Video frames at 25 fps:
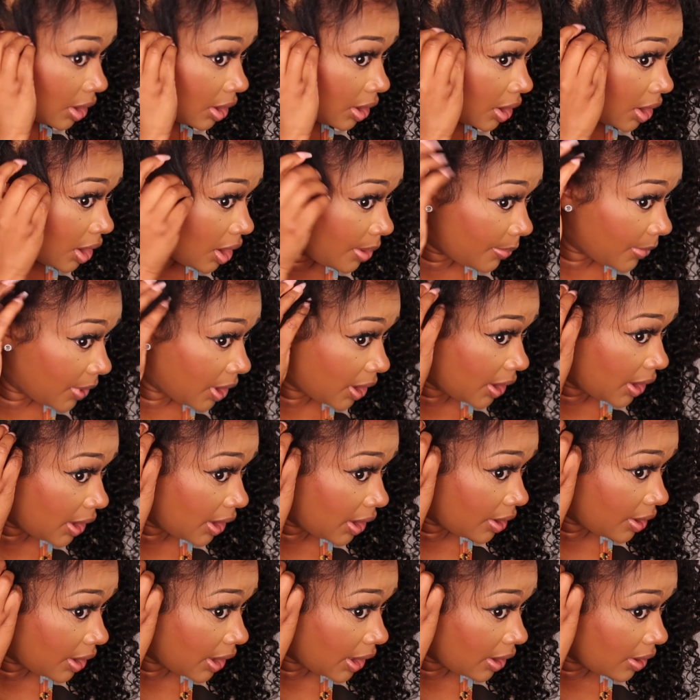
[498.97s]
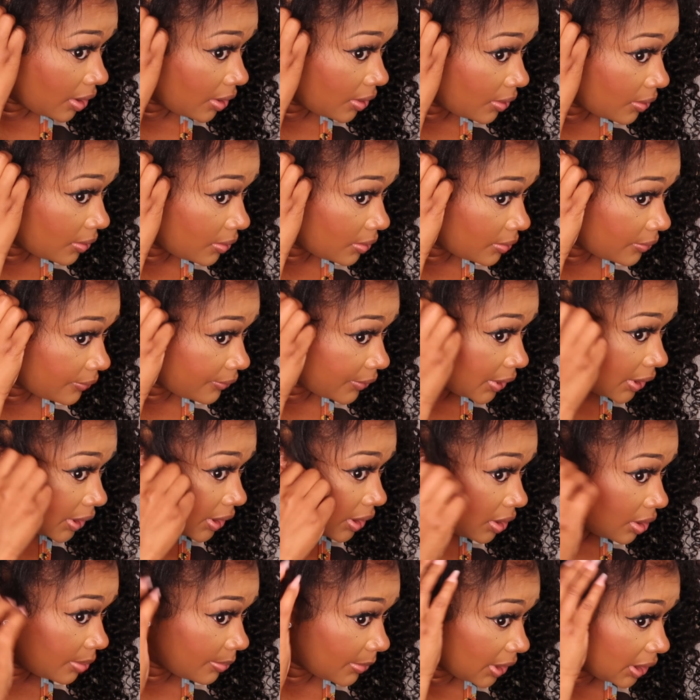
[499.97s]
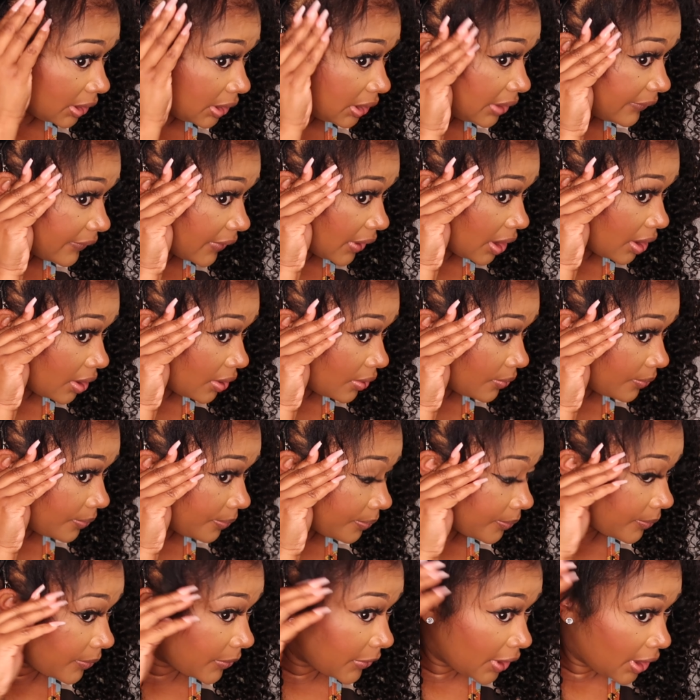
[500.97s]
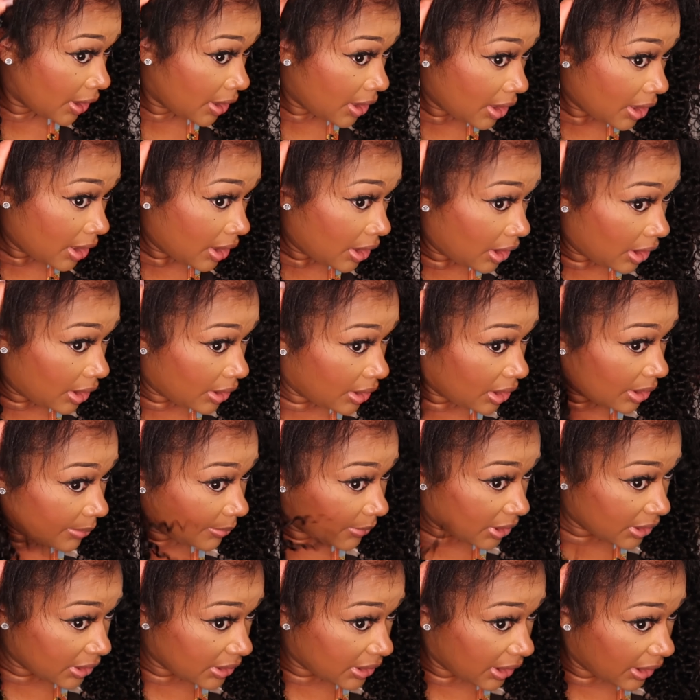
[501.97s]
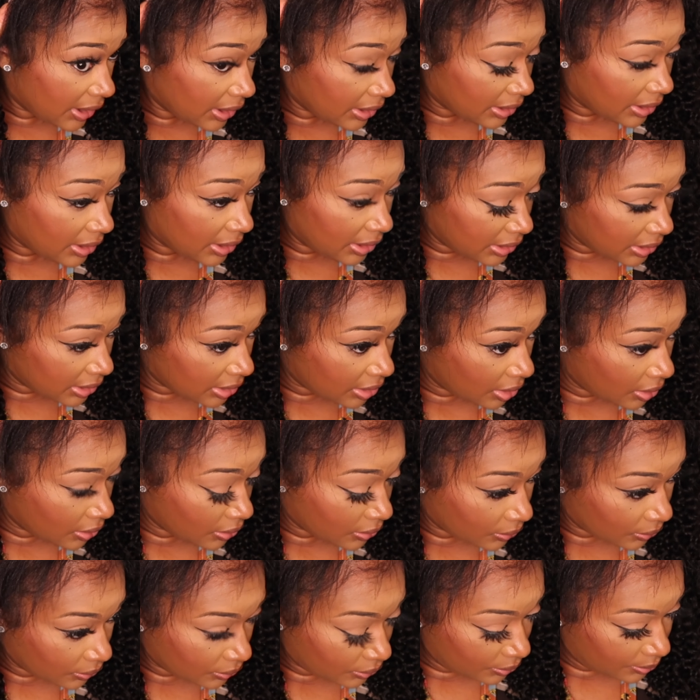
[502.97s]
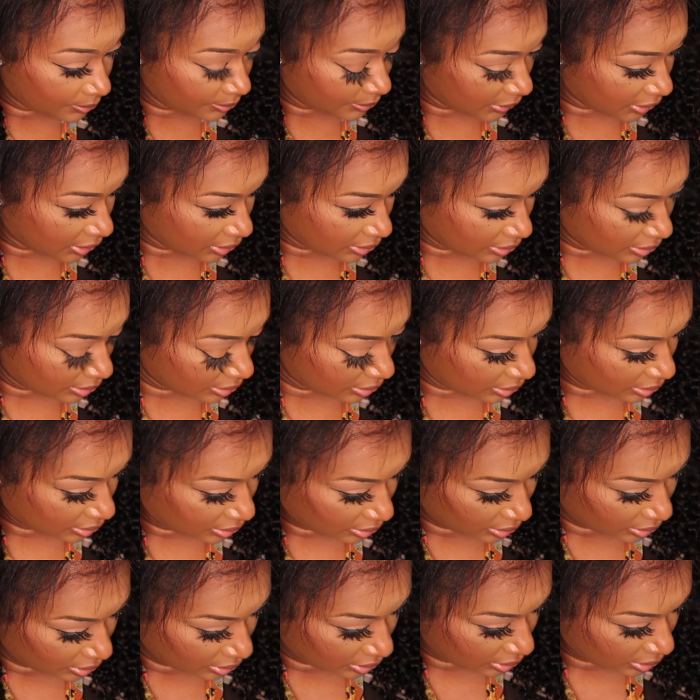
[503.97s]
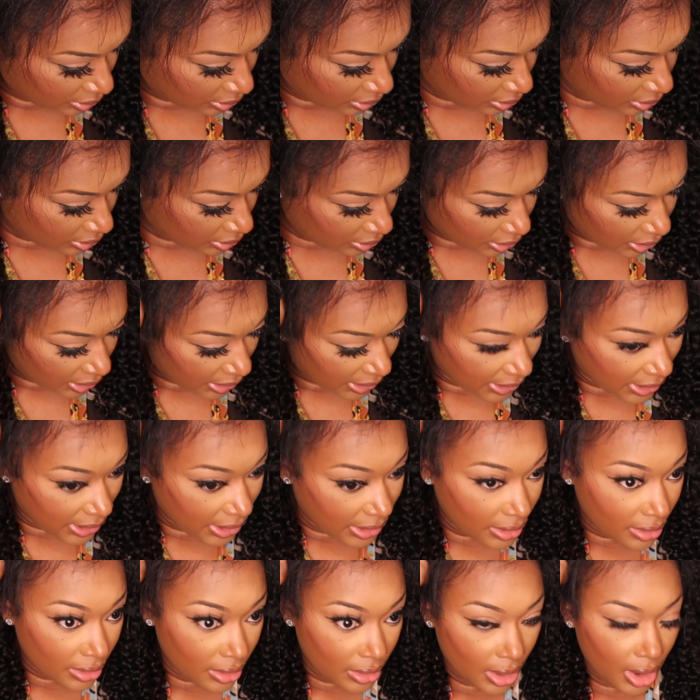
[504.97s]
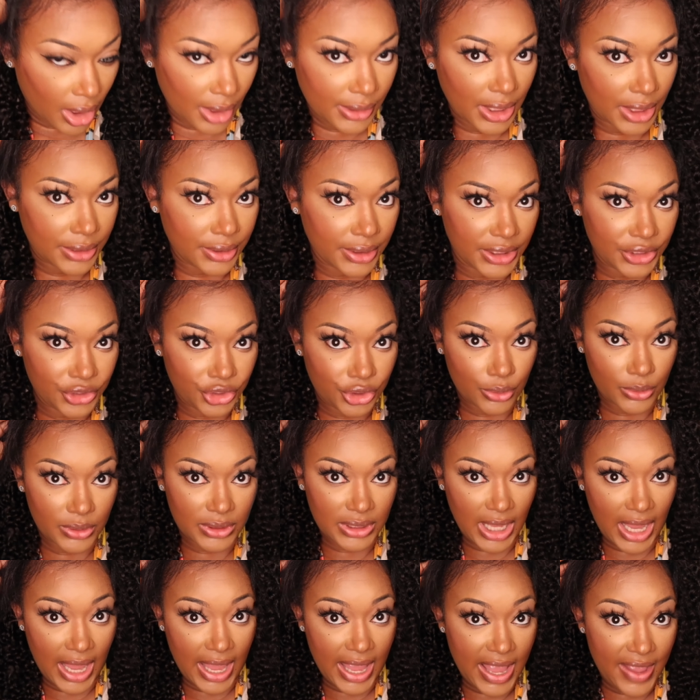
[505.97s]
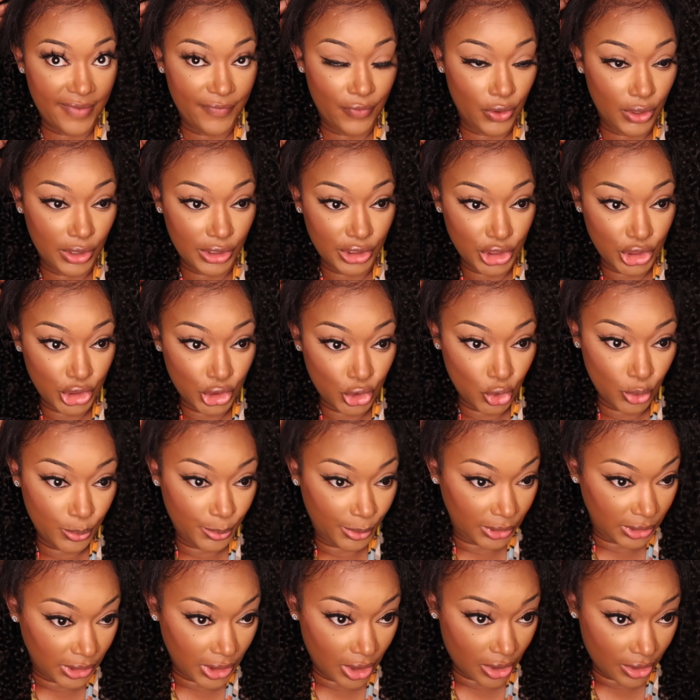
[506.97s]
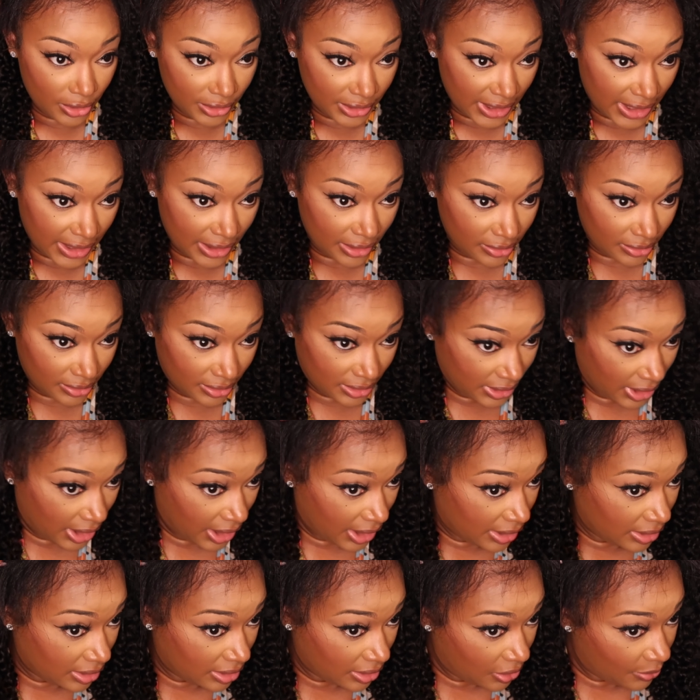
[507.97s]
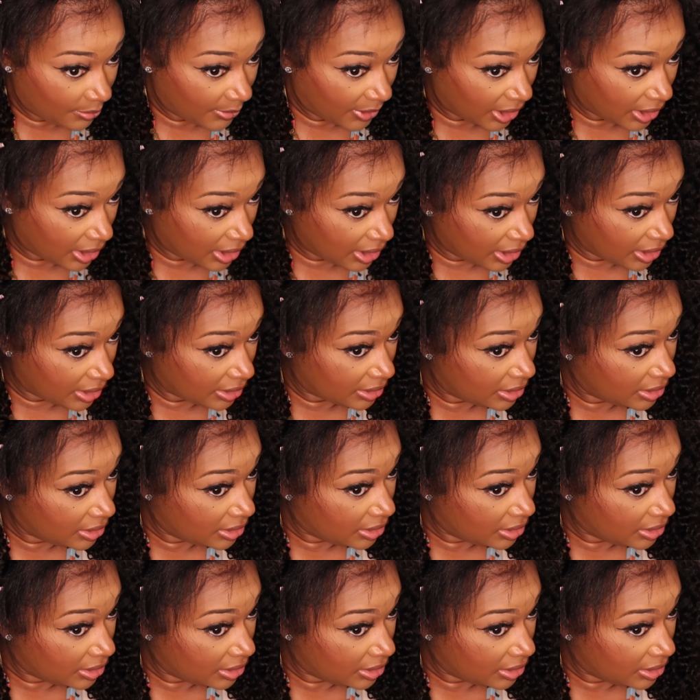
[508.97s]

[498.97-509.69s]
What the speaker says: got my hair out right here, my leave out. And then I'm gonna take this comb. And then another issue is that I have on super long nails. Like, oh my God.